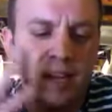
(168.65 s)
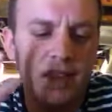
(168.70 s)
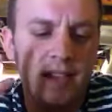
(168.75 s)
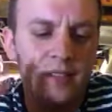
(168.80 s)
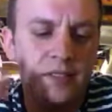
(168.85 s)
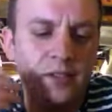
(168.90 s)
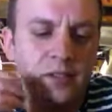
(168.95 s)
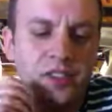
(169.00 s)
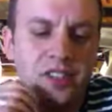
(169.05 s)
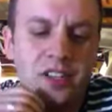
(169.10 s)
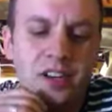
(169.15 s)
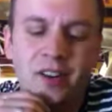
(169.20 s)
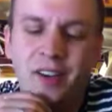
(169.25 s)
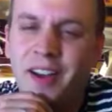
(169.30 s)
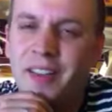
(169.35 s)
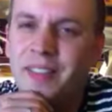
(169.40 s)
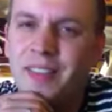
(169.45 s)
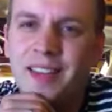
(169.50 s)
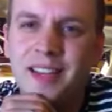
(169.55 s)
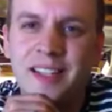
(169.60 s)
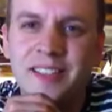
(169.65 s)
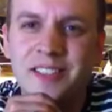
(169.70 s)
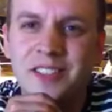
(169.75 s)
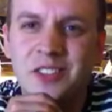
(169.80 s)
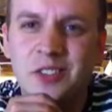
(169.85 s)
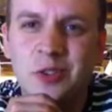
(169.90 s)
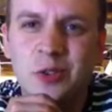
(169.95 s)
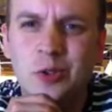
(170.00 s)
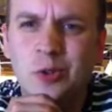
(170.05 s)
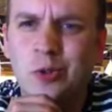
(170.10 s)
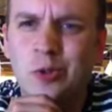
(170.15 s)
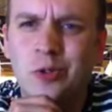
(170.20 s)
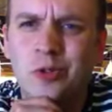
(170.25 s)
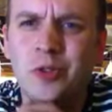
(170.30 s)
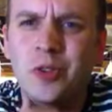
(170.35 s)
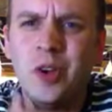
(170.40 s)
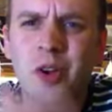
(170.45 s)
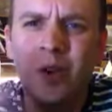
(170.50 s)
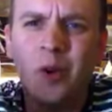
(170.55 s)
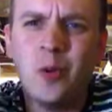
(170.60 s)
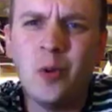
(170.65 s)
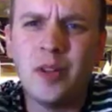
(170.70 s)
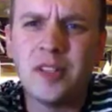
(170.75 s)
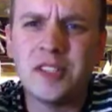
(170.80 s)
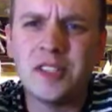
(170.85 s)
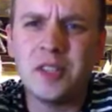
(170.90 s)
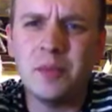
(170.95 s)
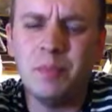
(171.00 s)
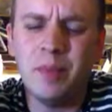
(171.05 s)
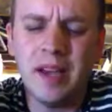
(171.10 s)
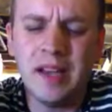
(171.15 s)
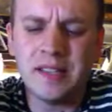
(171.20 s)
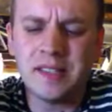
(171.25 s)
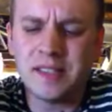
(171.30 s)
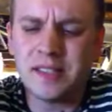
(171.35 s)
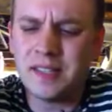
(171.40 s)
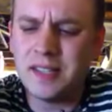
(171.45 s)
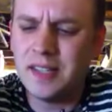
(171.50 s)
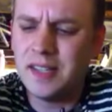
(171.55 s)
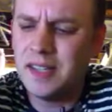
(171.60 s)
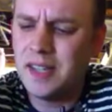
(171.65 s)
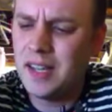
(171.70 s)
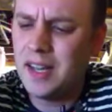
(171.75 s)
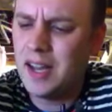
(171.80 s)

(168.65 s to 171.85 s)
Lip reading: I think I just Googled what's the best